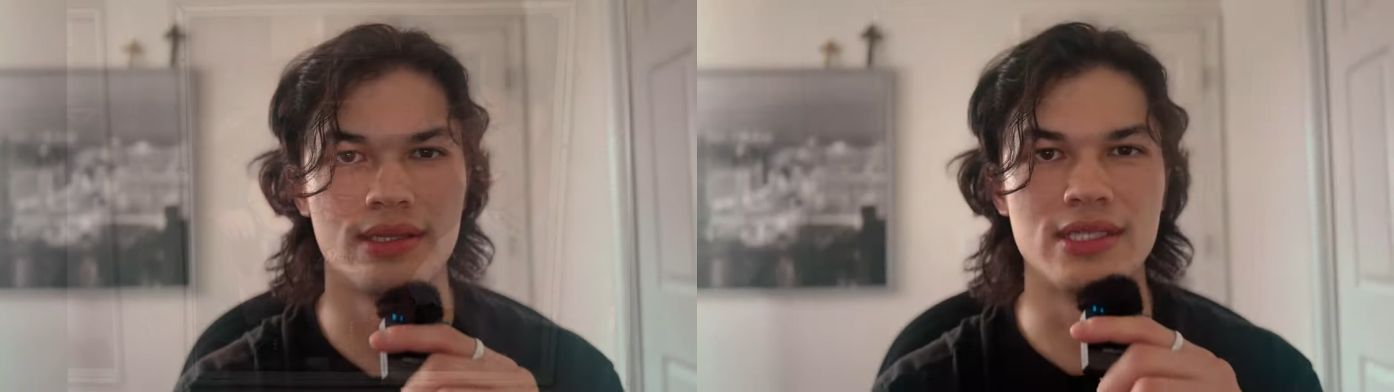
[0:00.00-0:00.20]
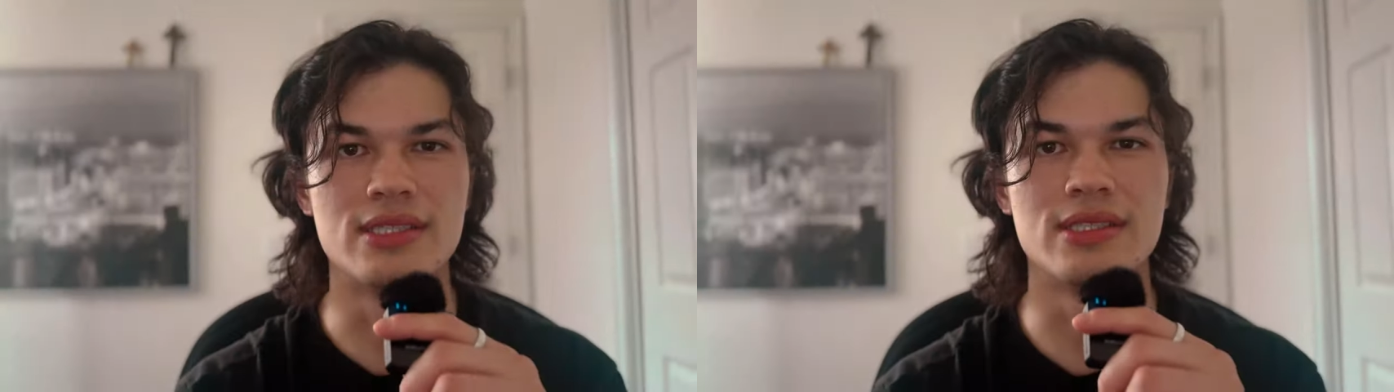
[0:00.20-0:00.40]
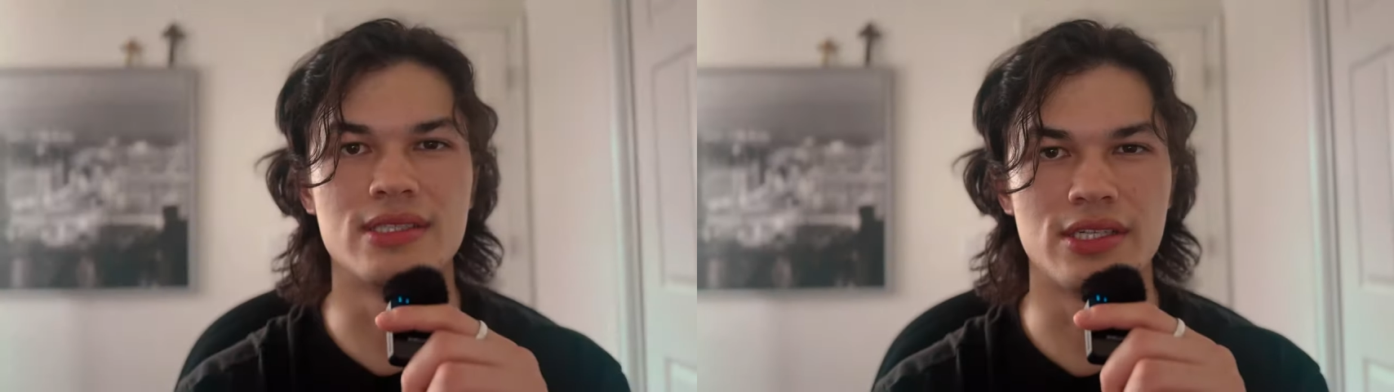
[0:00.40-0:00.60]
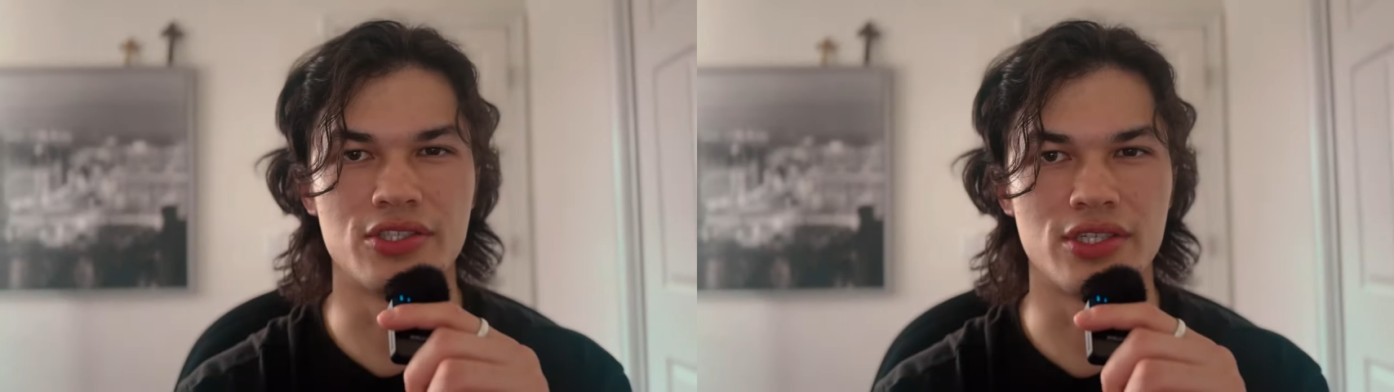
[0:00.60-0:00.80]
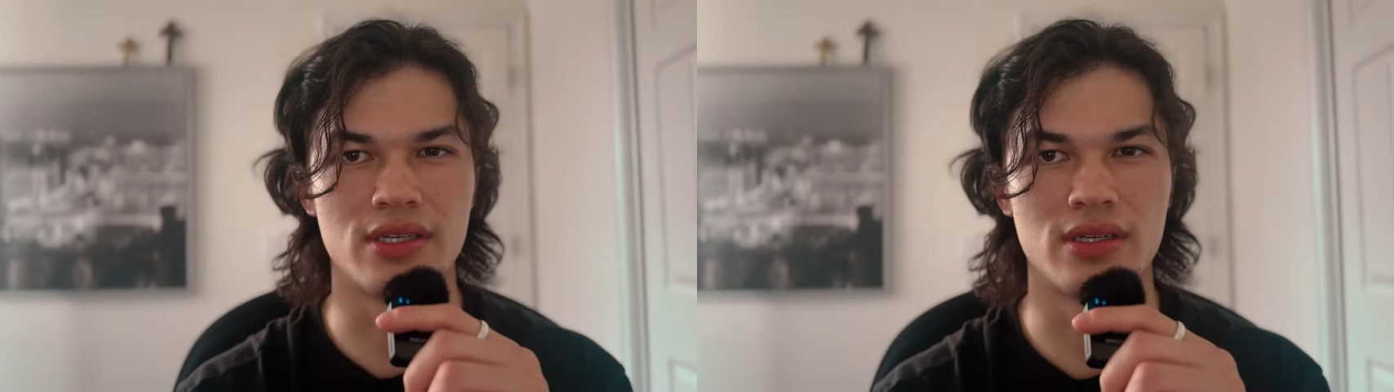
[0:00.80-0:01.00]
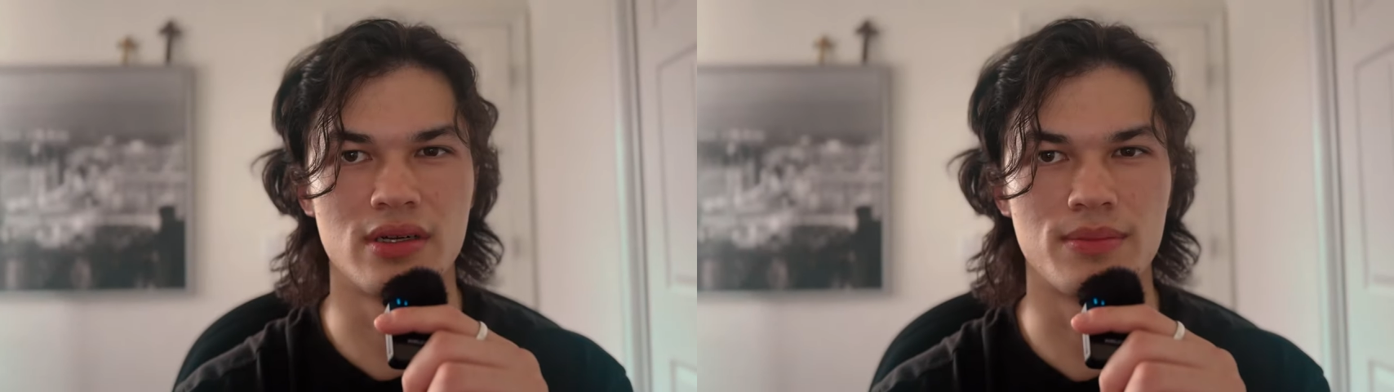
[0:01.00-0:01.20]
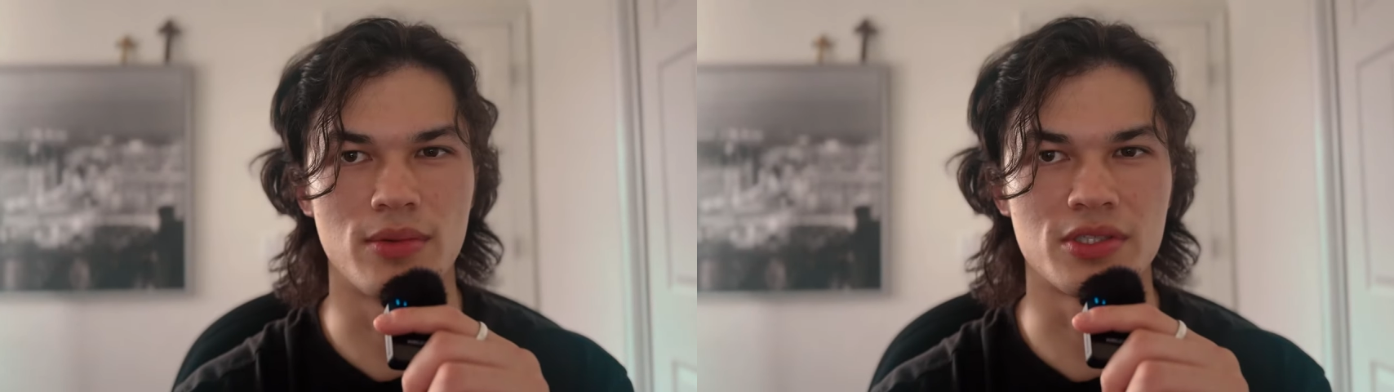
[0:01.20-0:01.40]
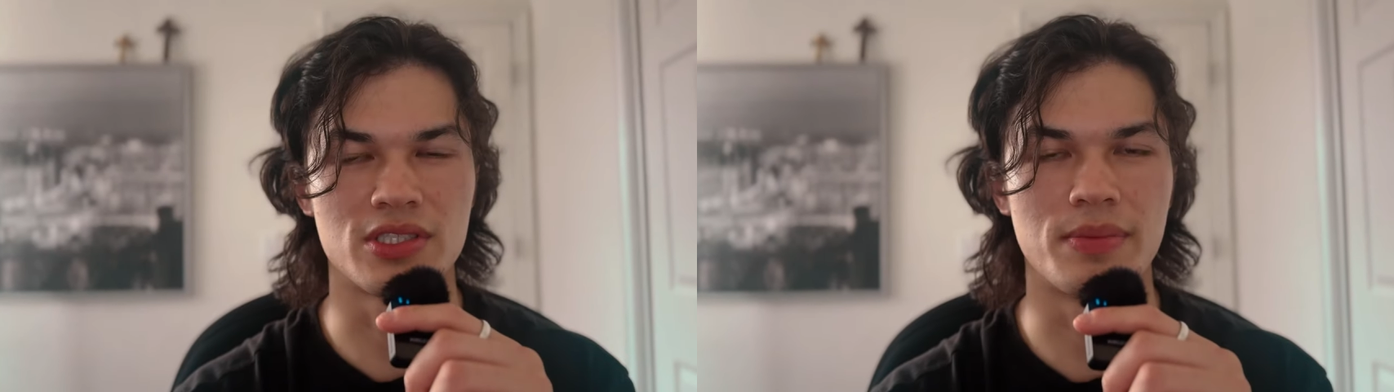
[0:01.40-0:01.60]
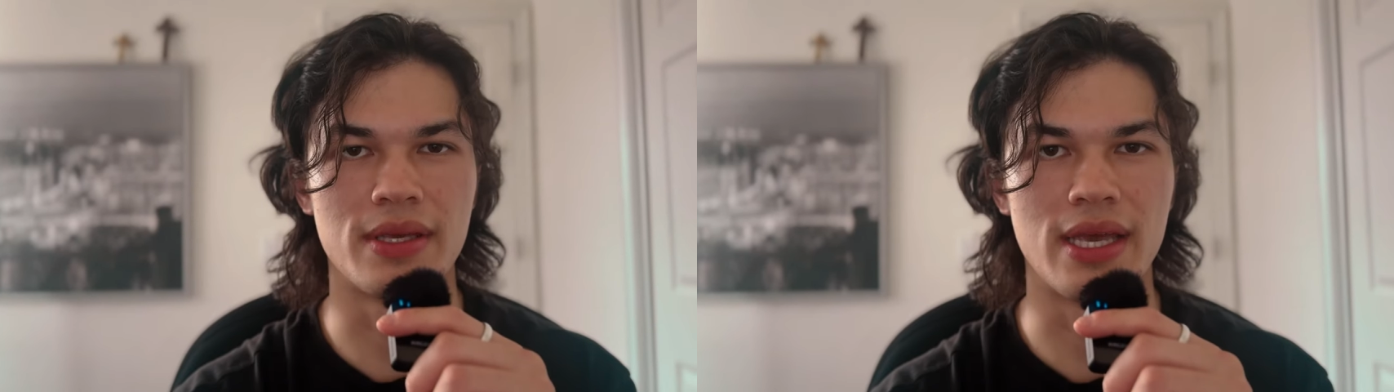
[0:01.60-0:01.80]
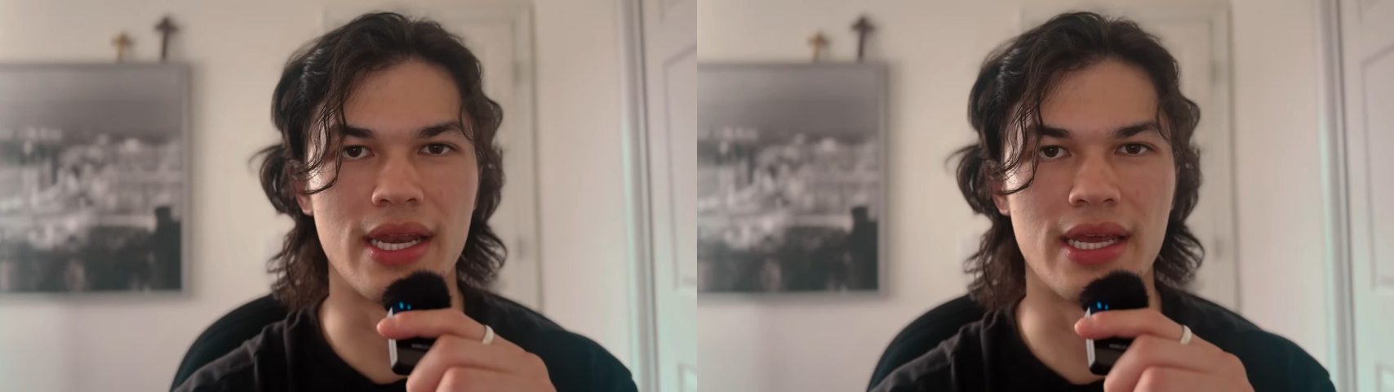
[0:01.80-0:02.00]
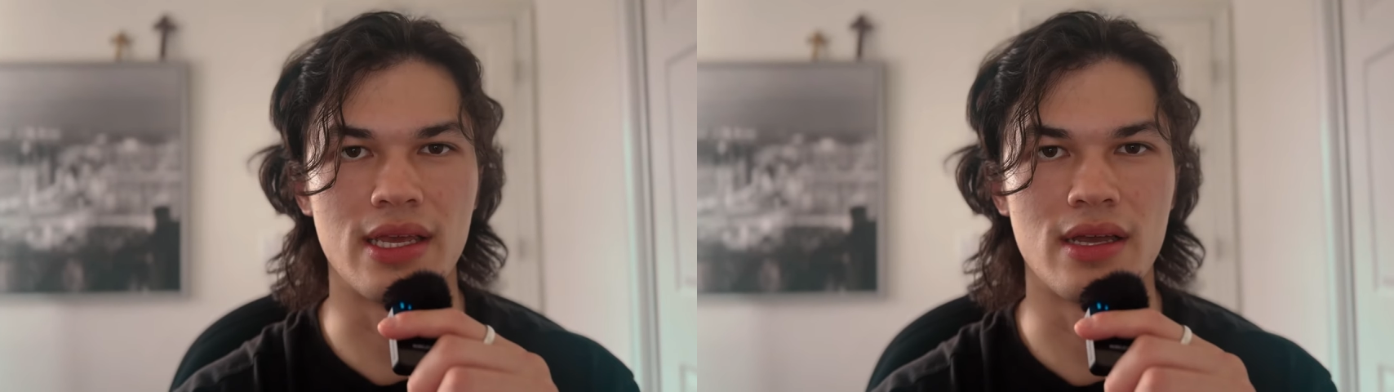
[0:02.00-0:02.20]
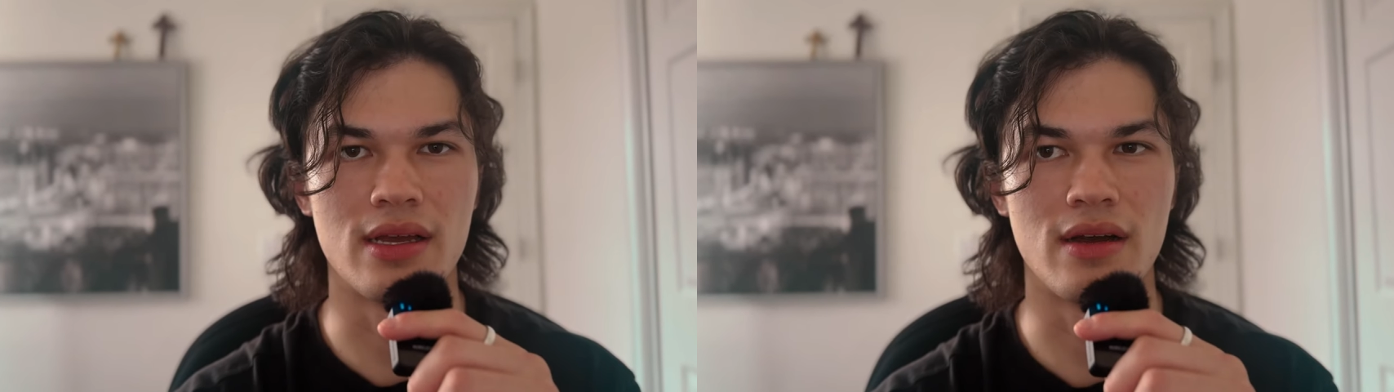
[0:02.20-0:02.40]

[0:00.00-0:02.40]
This decision marks the beginning